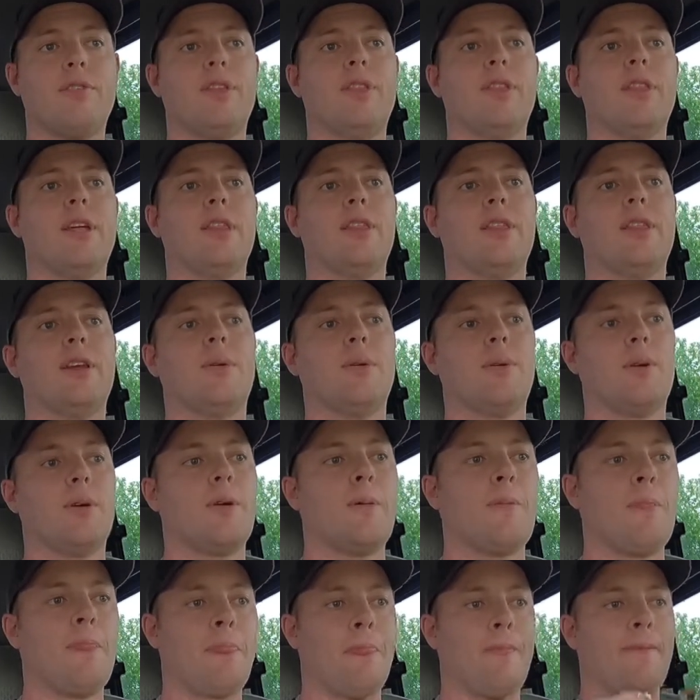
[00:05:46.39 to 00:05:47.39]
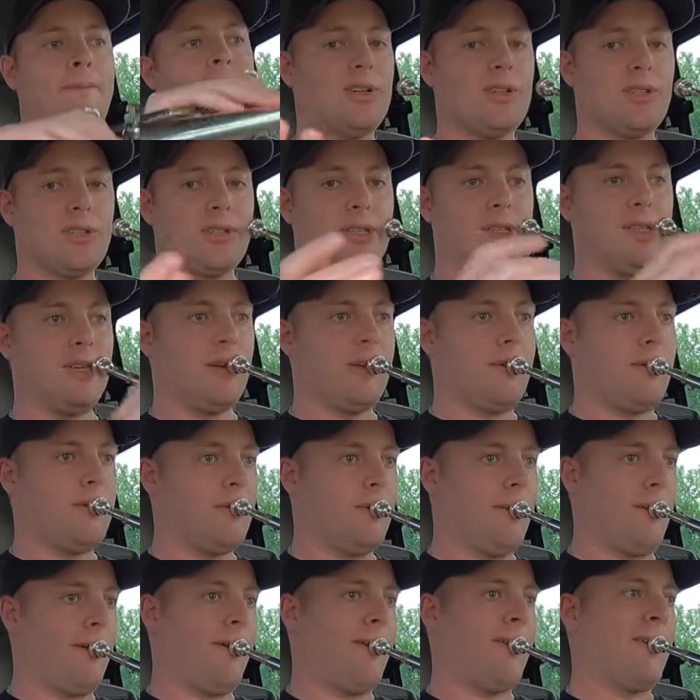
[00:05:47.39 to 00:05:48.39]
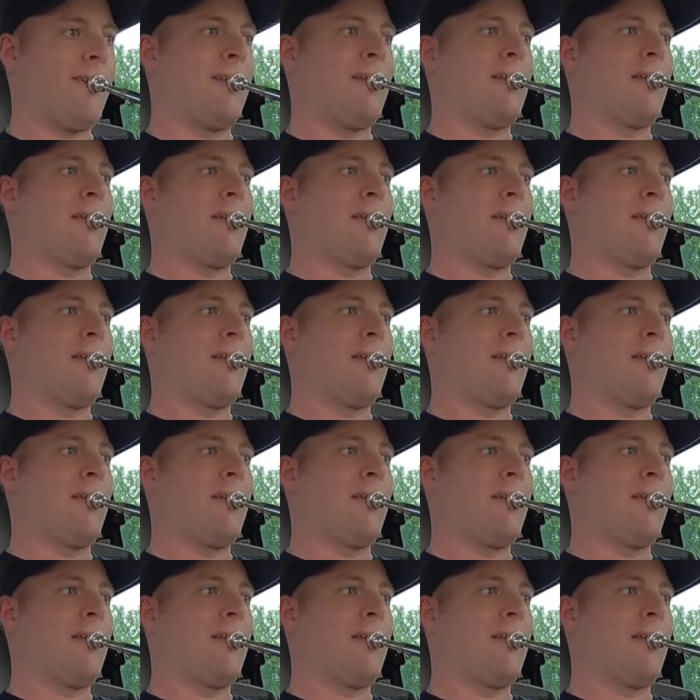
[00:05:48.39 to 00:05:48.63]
and then they were eventually we're